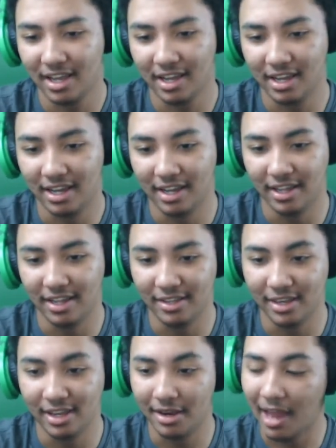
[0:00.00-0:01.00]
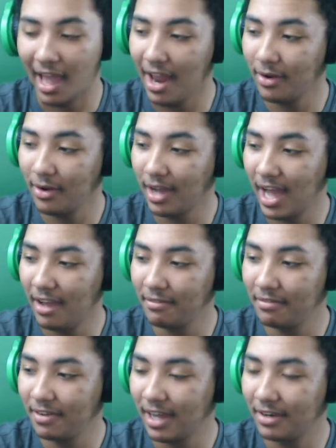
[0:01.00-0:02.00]
I don't
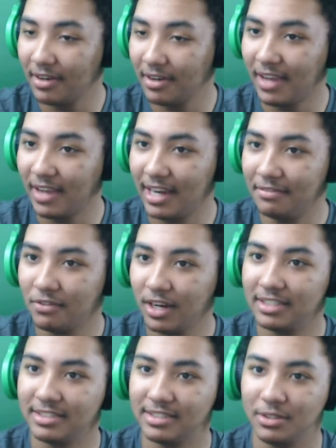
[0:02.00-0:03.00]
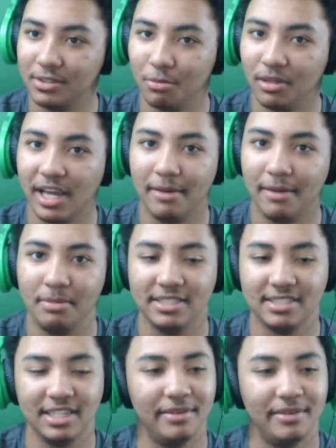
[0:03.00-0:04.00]
have any friends who play on
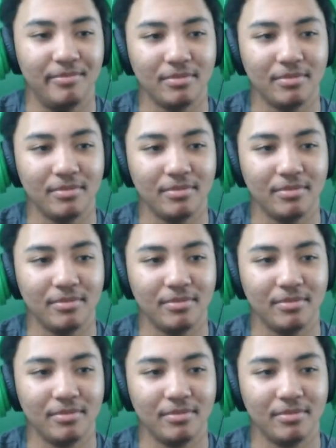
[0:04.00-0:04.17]
PC.